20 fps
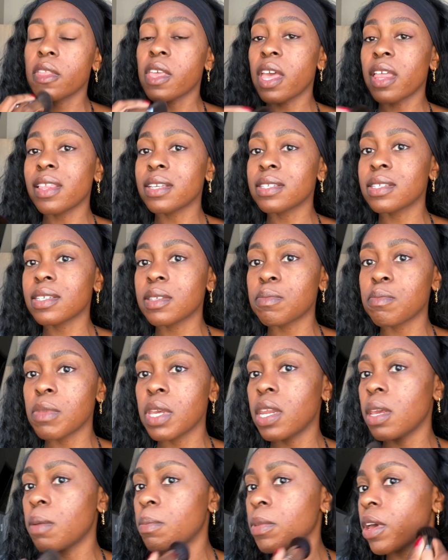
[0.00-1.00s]
And this is
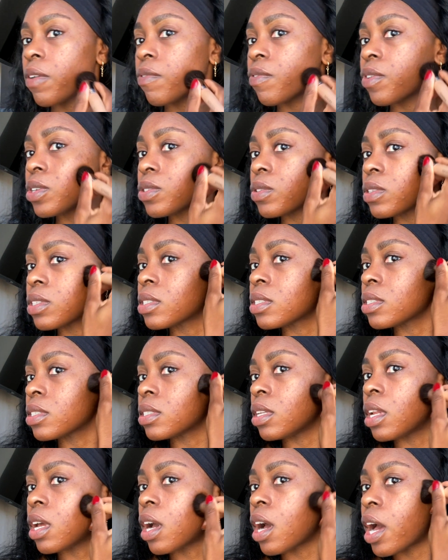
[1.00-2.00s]
medium coverage, so this is
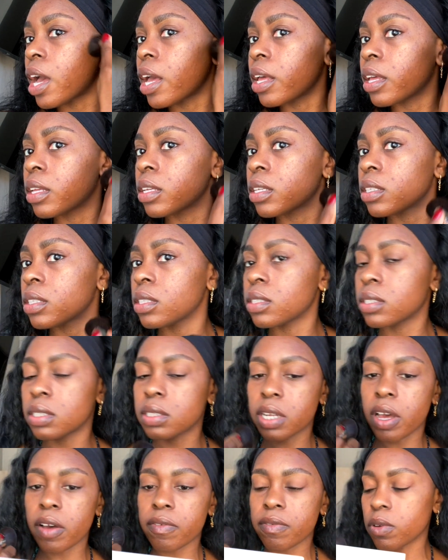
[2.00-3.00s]
not
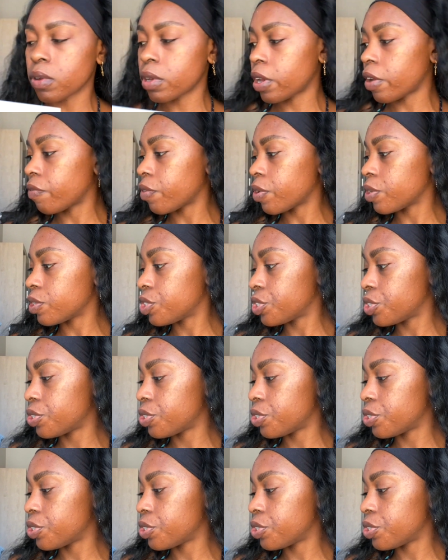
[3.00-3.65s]
full coverage.